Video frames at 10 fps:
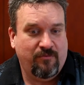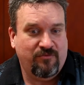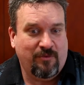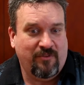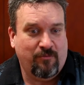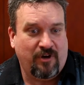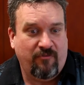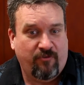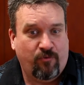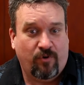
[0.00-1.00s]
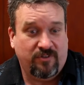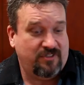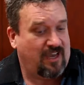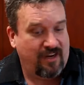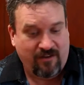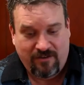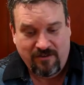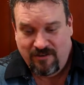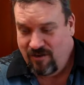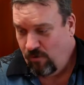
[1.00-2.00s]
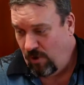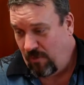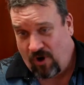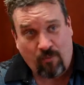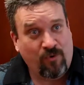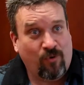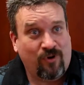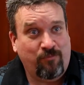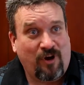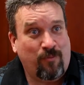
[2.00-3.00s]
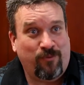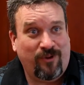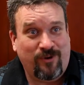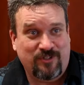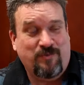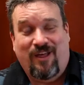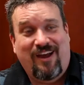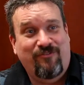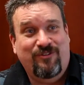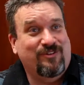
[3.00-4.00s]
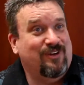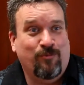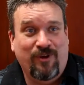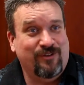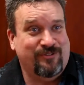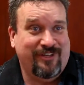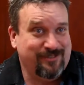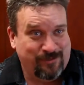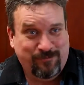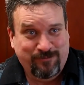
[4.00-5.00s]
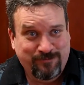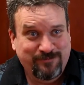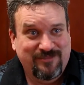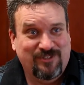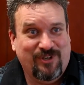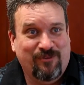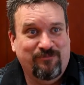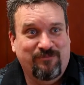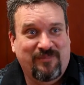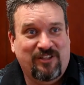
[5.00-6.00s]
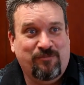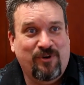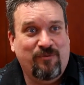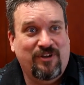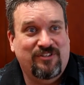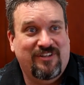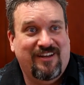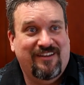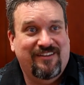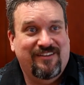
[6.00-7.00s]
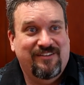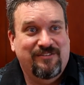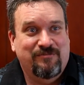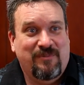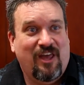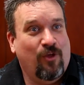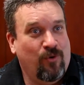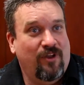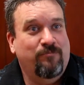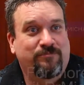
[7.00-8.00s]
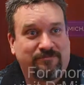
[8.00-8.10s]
something I'm grateful for, because I want my arm to work properly the rest of my life, just like everybody else does. So that's pretty much how it went.